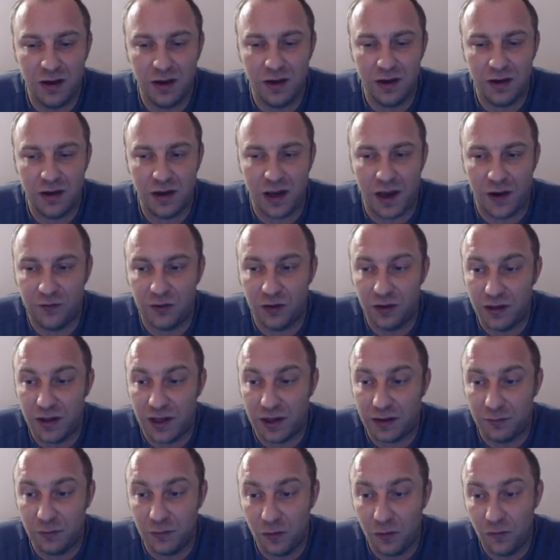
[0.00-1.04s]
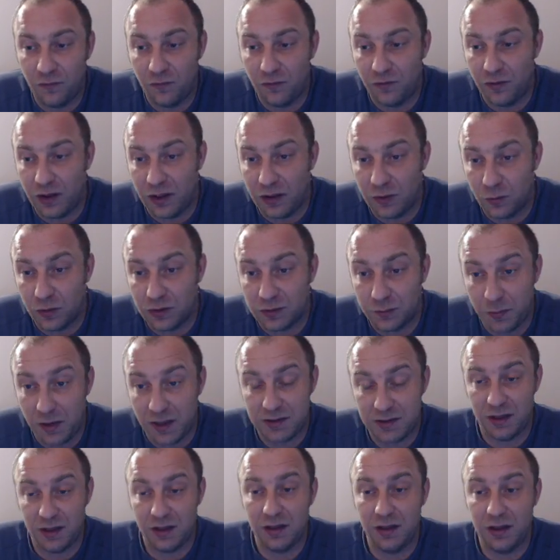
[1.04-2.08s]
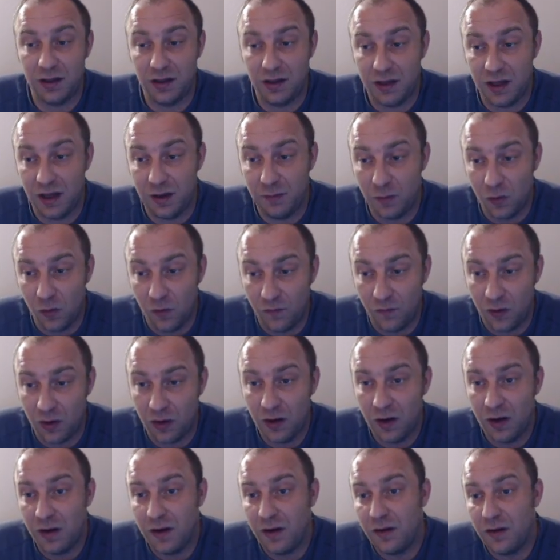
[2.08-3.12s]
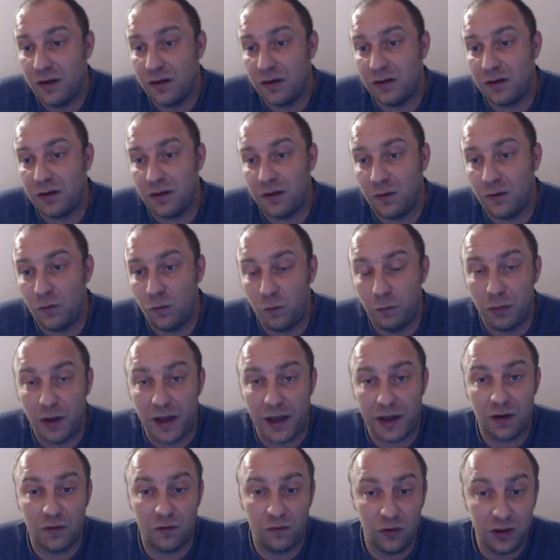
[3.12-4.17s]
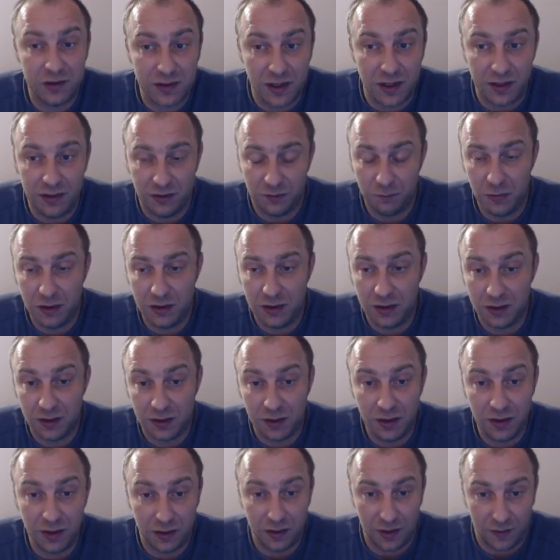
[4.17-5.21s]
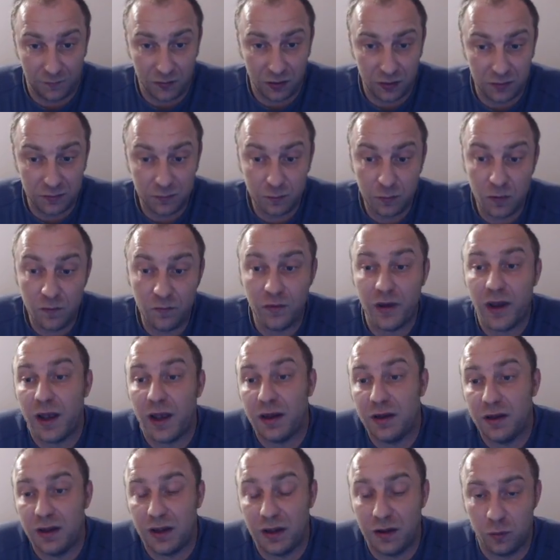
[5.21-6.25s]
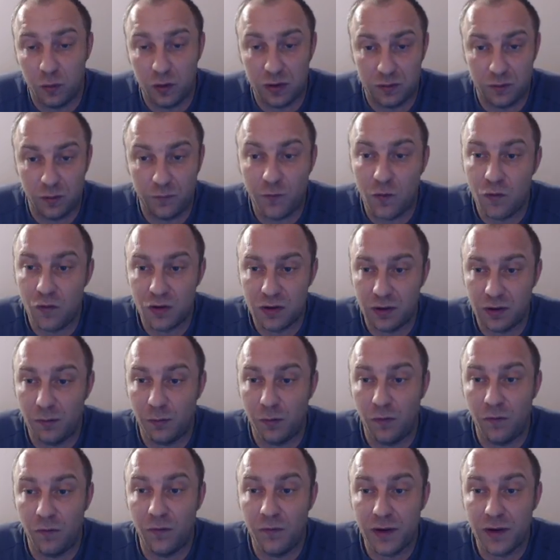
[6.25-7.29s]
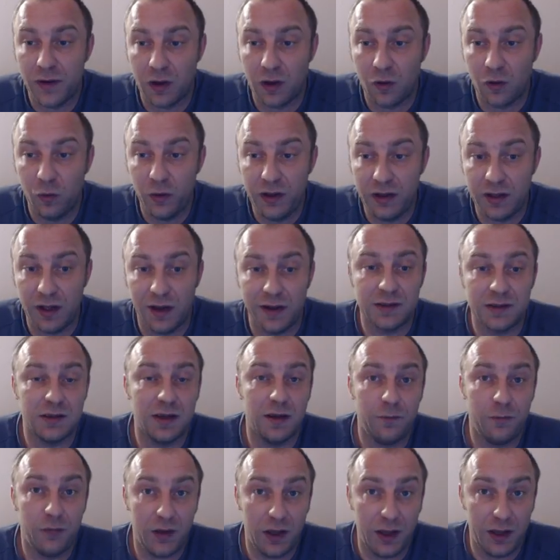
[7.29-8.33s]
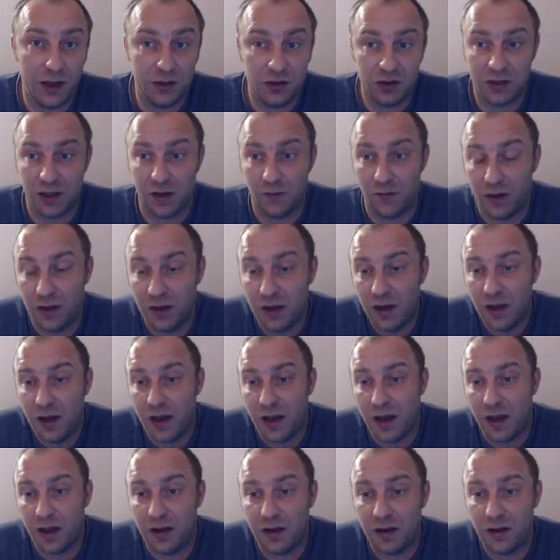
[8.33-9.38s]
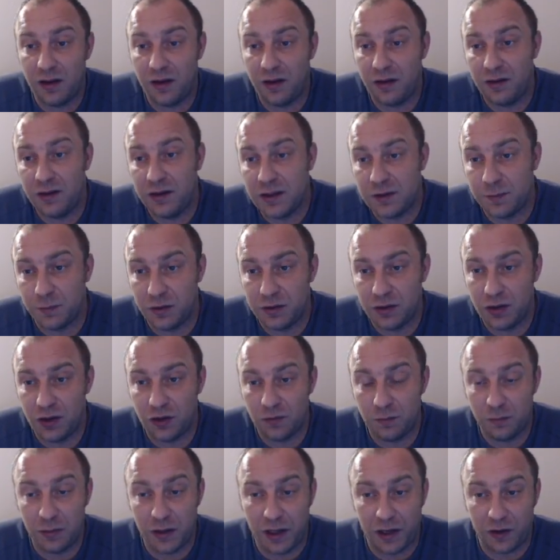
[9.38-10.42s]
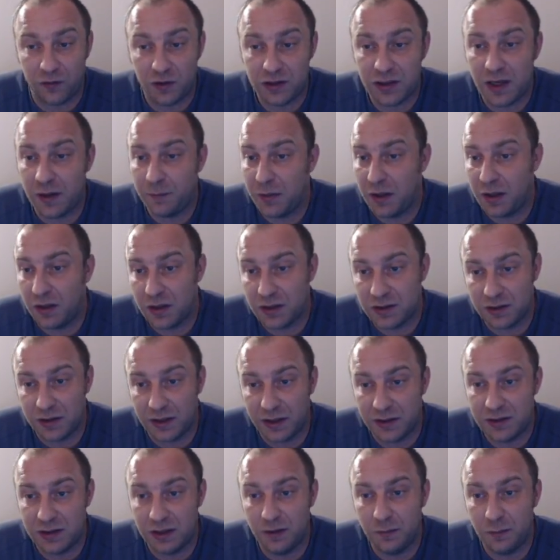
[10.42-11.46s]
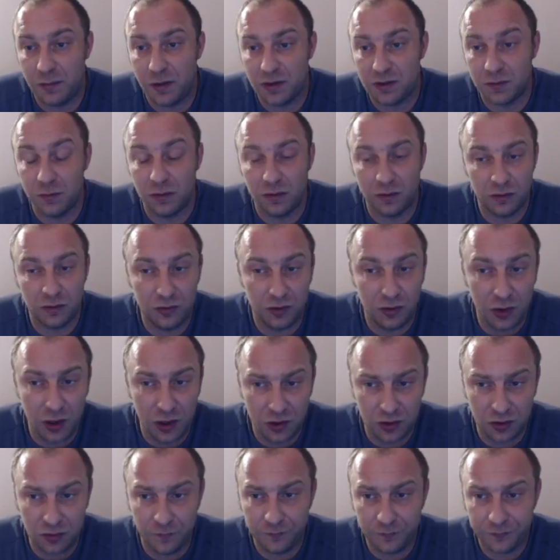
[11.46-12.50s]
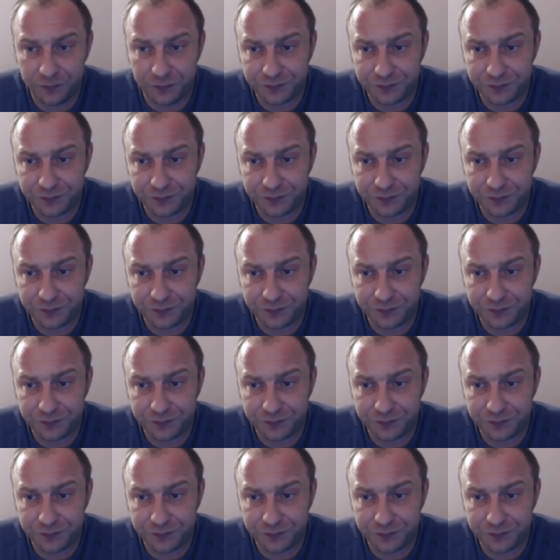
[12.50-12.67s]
Uh, after that move, it was basically game over. Uh, black resigned immediately after this move, and it was of course the move queen takes h seven. Uh, in this position black resigned, because let's see the possible continuation.